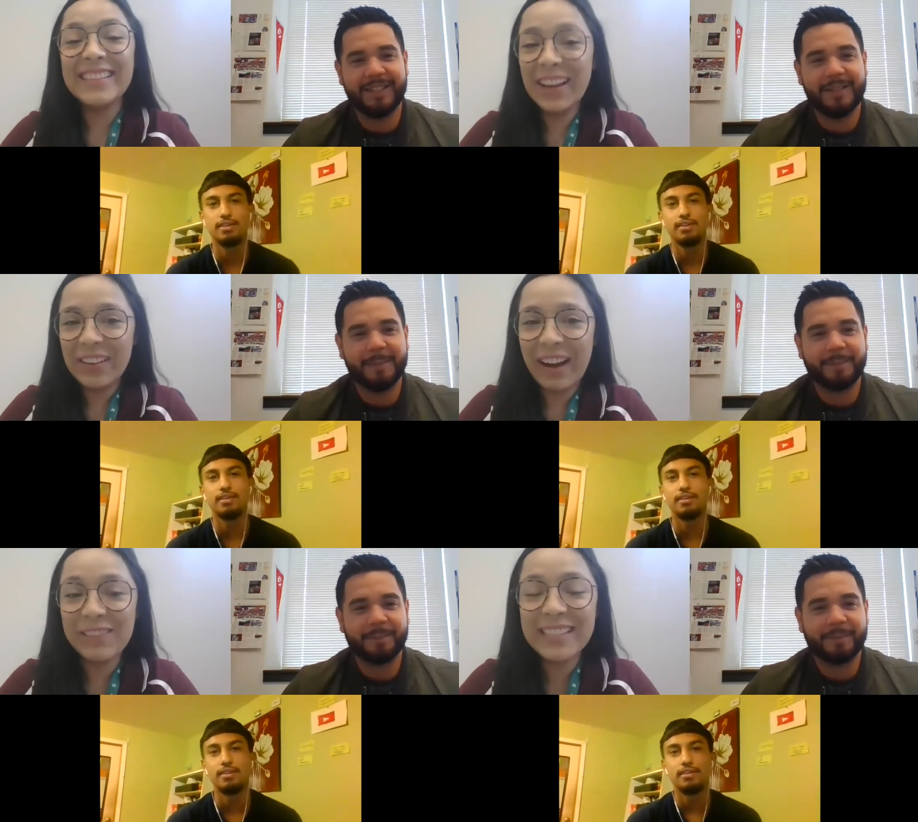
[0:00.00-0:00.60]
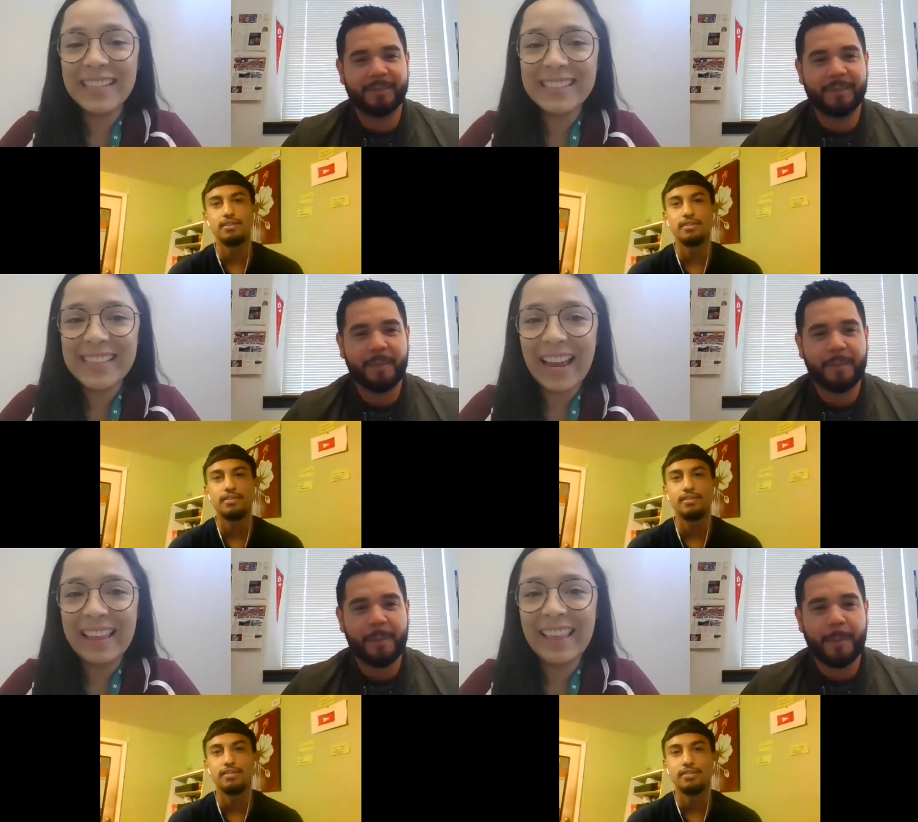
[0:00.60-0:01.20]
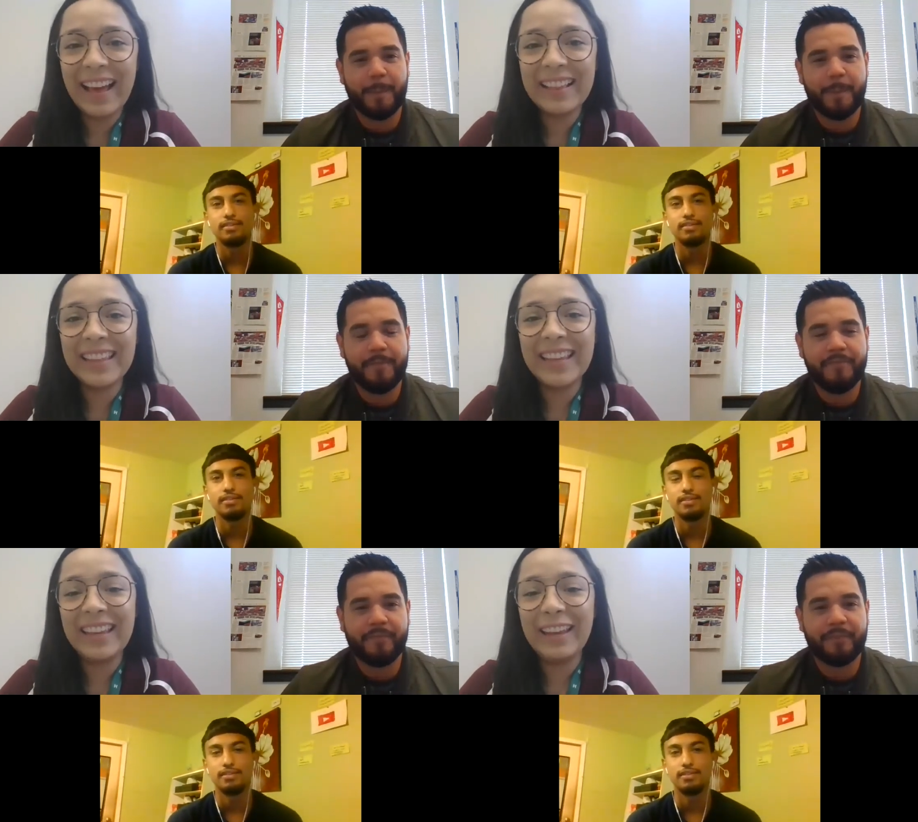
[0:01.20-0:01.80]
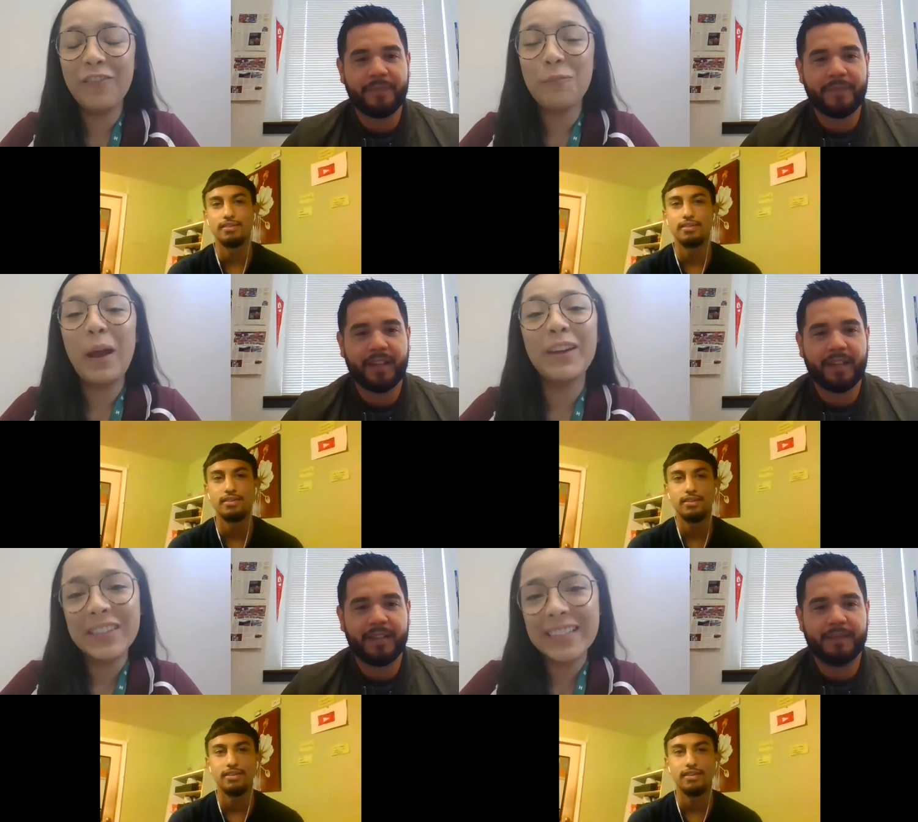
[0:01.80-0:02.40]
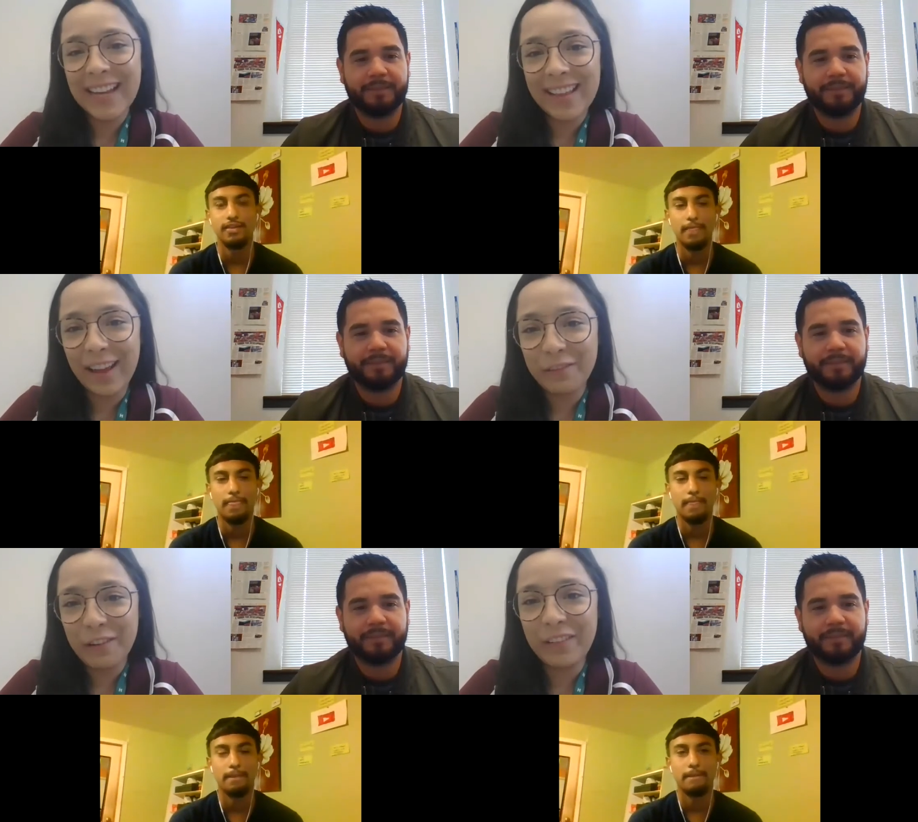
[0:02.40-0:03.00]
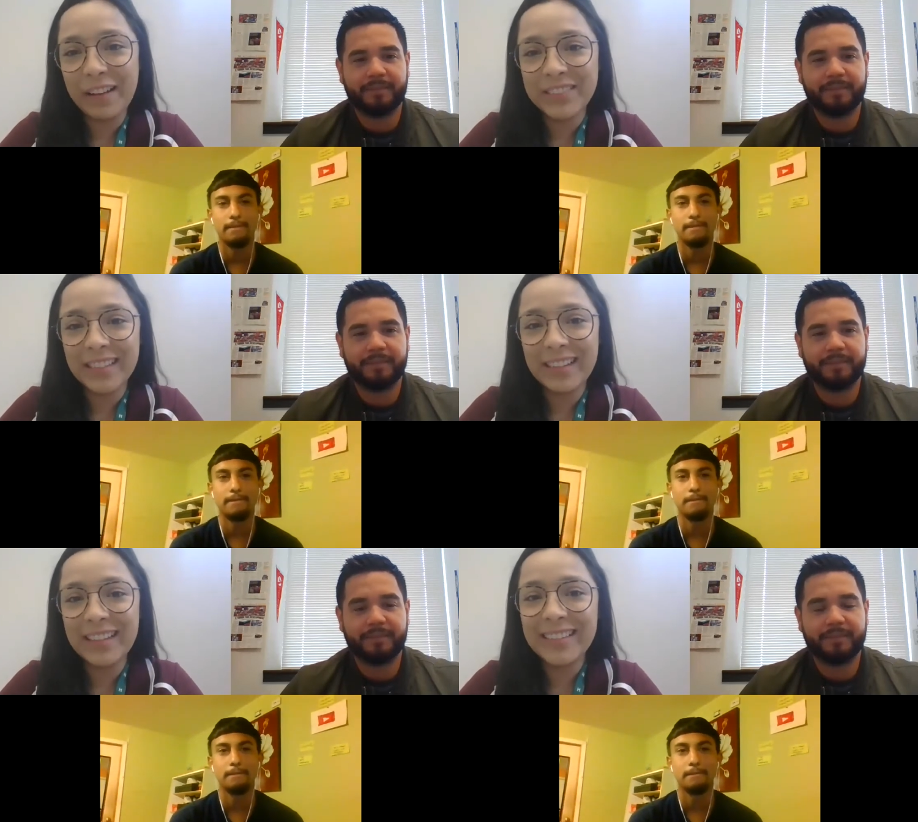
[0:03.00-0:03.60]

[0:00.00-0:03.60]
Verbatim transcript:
Speaker 1: So I was going to say that the priority deadline for FAFSA and